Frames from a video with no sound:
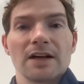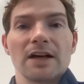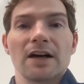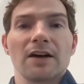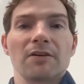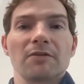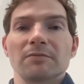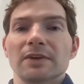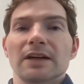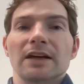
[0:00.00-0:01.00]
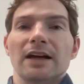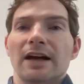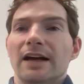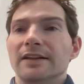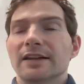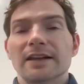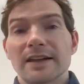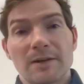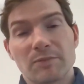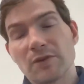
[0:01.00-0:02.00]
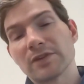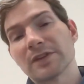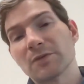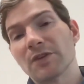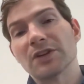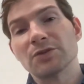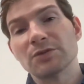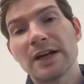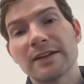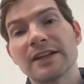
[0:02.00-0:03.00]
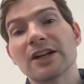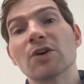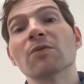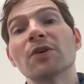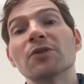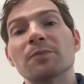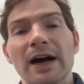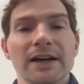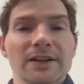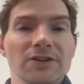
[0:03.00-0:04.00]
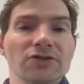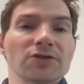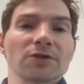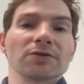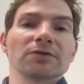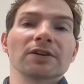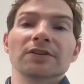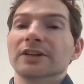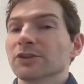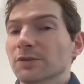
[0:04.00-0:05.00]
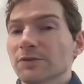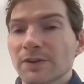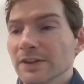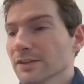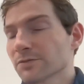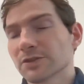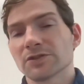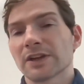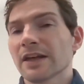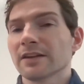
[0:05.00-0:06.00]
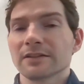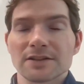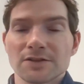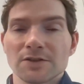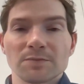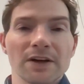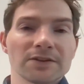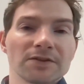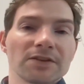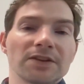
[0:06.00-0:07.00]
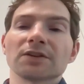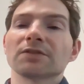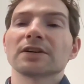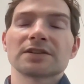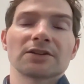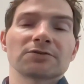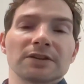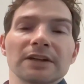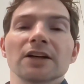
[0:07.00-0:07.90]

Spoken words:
Um, and then apparently when they do that, they convert back into an electric field, which again is not part of the theory, etc.